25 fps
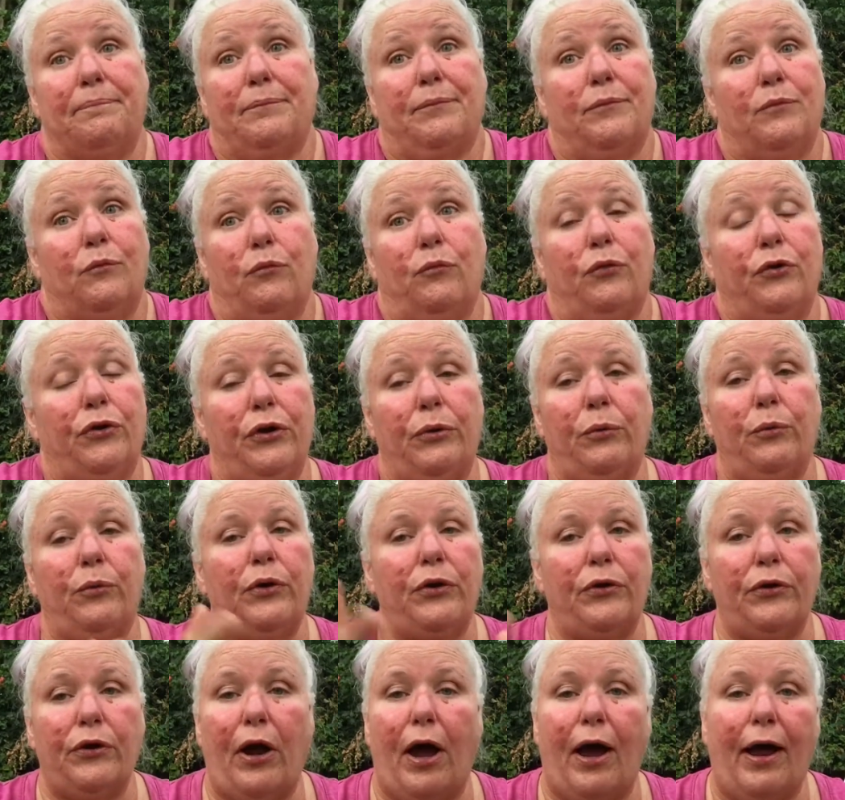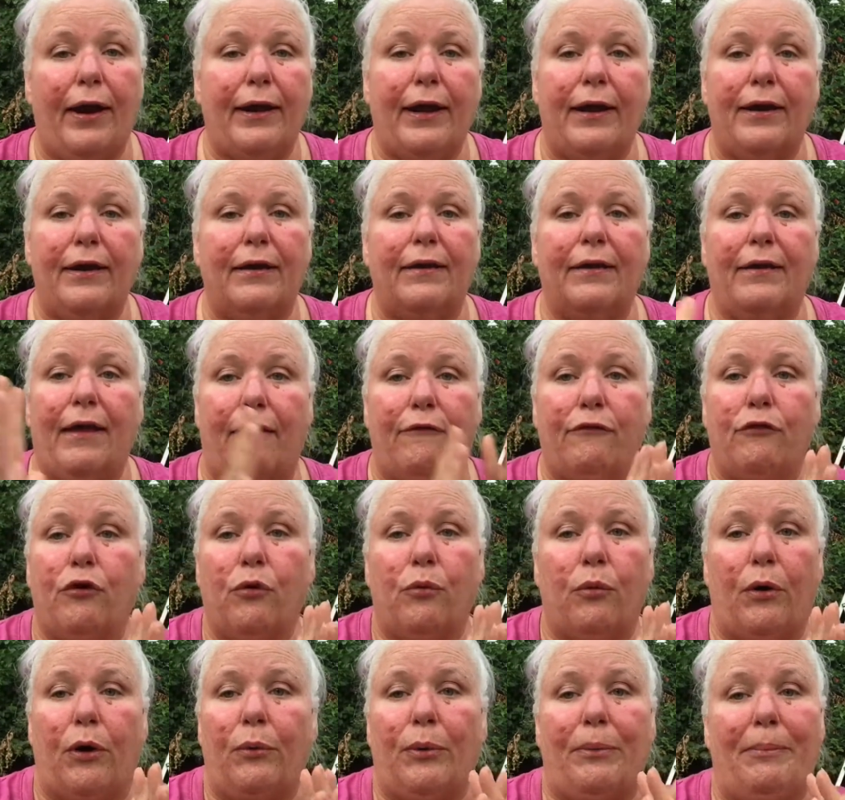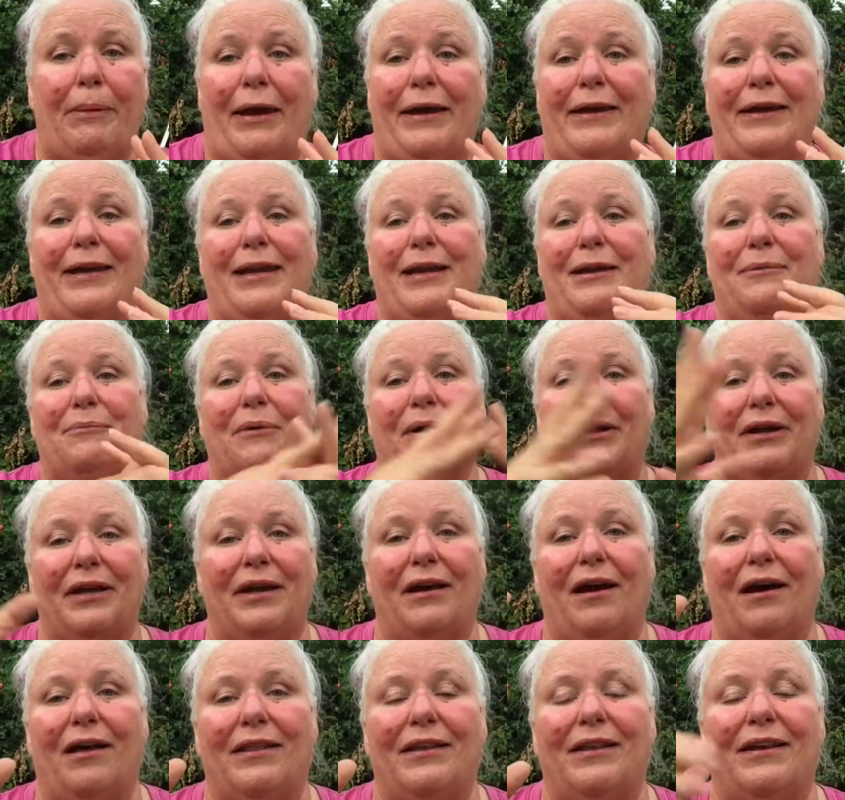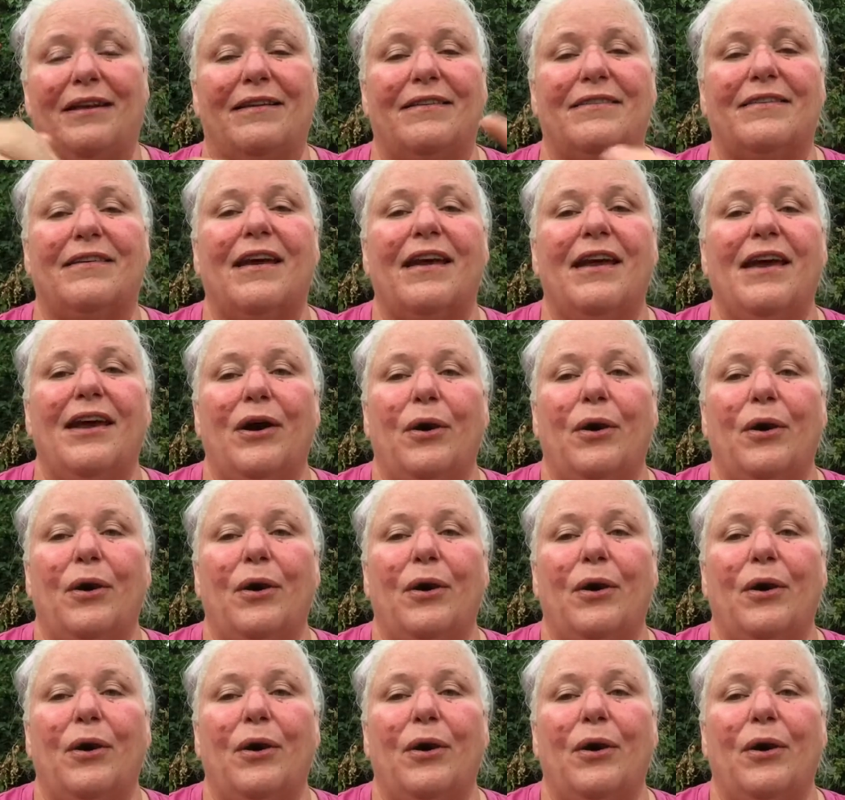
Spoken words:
We're not at a level where we make any money on this.